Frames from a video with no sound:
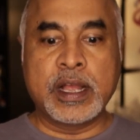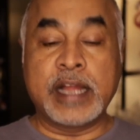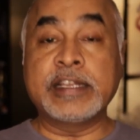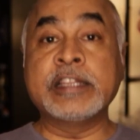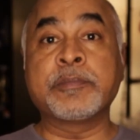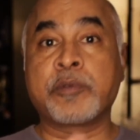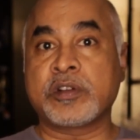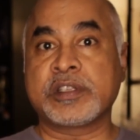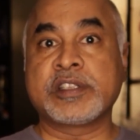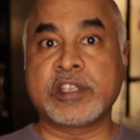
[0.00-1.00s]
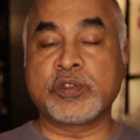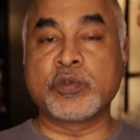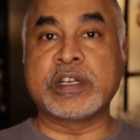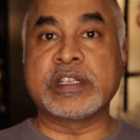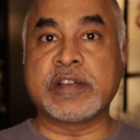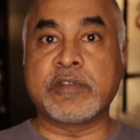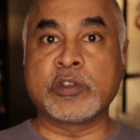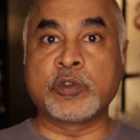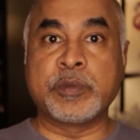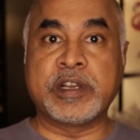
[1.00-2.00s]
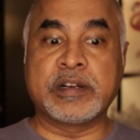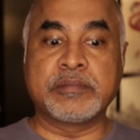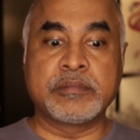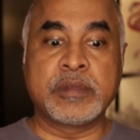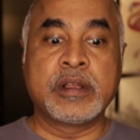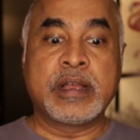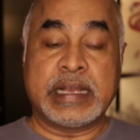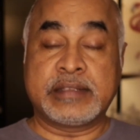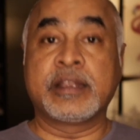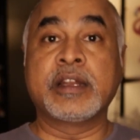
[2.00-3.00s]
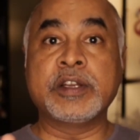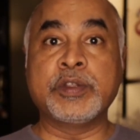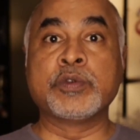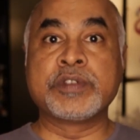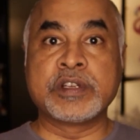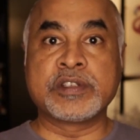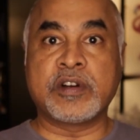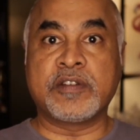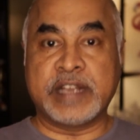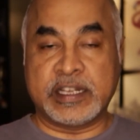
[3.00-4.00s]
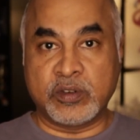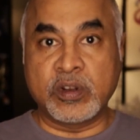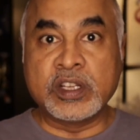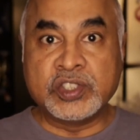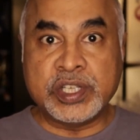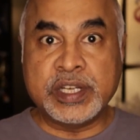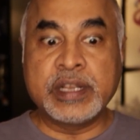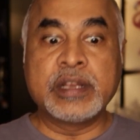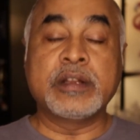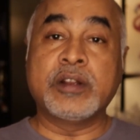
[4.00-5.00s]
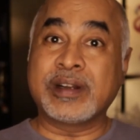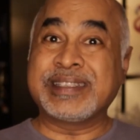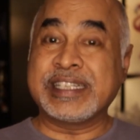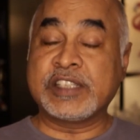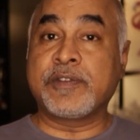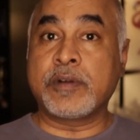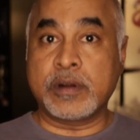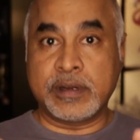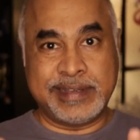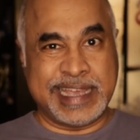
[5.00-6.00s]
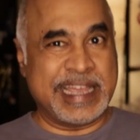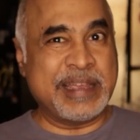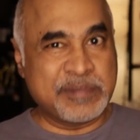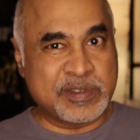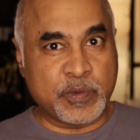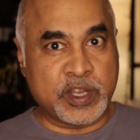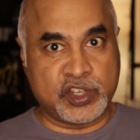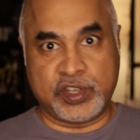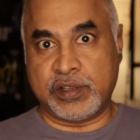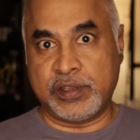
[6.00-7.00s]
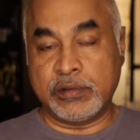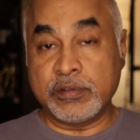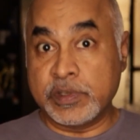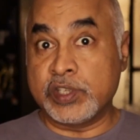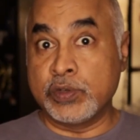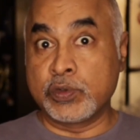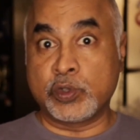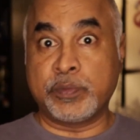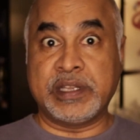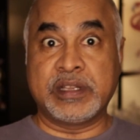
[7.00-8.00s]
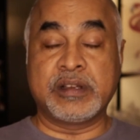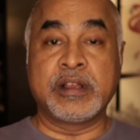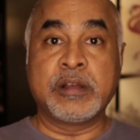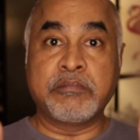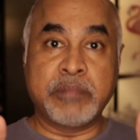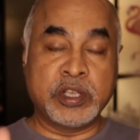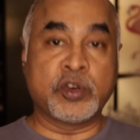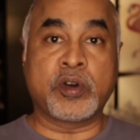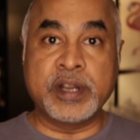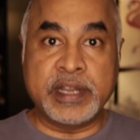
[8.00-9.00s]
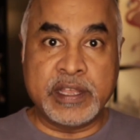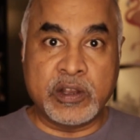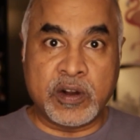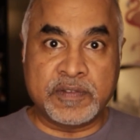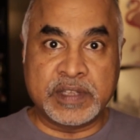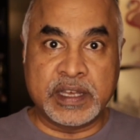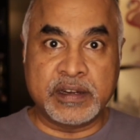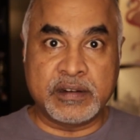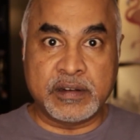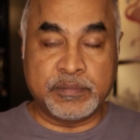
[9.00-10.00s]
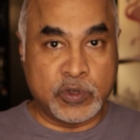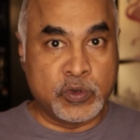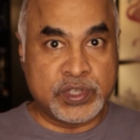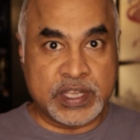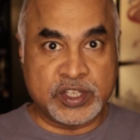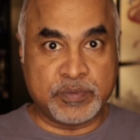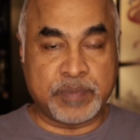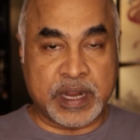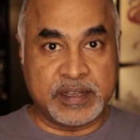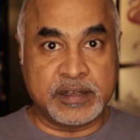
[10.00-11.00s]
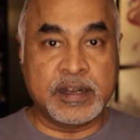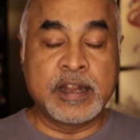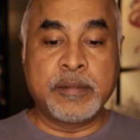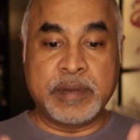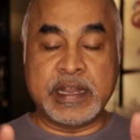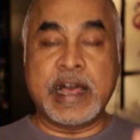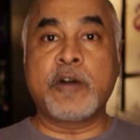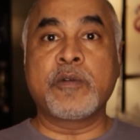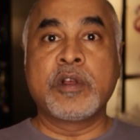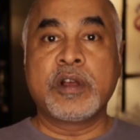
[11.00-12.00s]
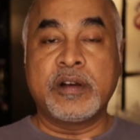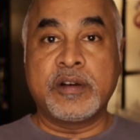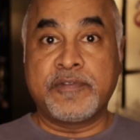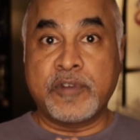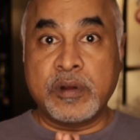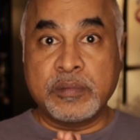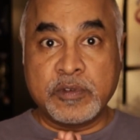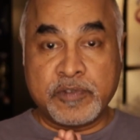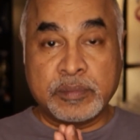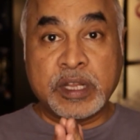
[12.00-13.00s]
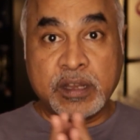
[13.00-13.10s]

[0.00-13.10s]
And in the process, the students have also become excellent users of technology, not just for games, which used to be the majority of their usage prior, but now from the